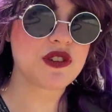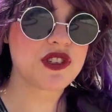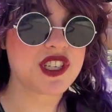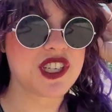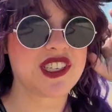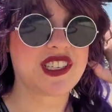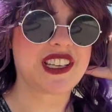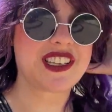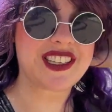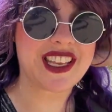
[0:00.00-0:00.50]
she
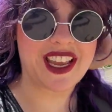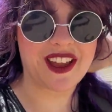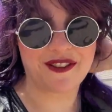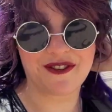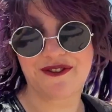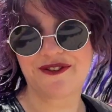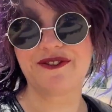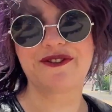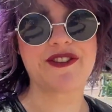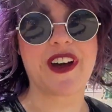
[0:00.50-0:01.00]
said it's like a
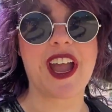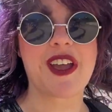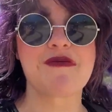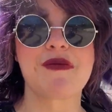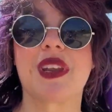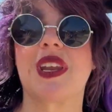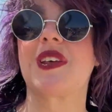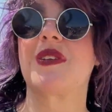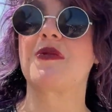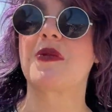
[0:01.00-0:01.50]

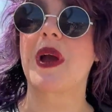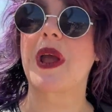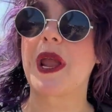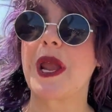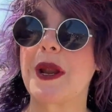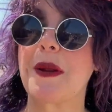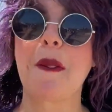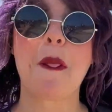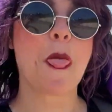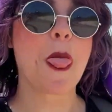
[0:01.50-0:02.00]
5-minute
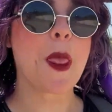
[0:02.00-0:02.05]
wait.